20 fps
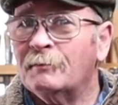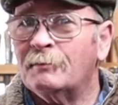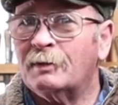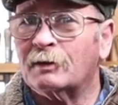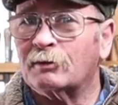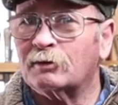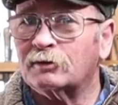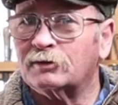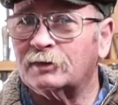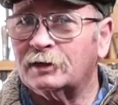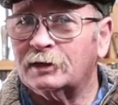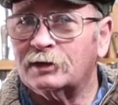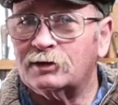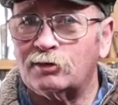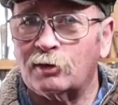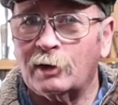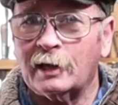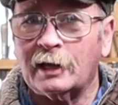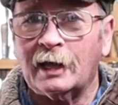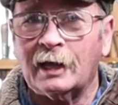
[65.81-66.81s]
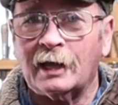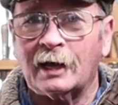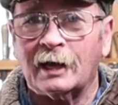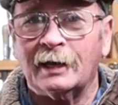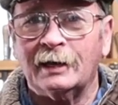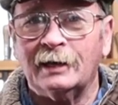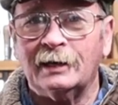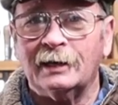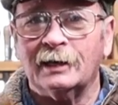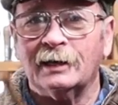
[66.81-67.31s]
but it was an intriguing
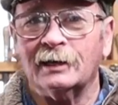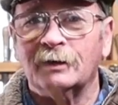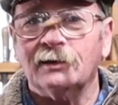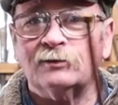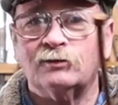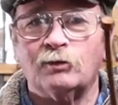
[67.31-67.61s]
idea.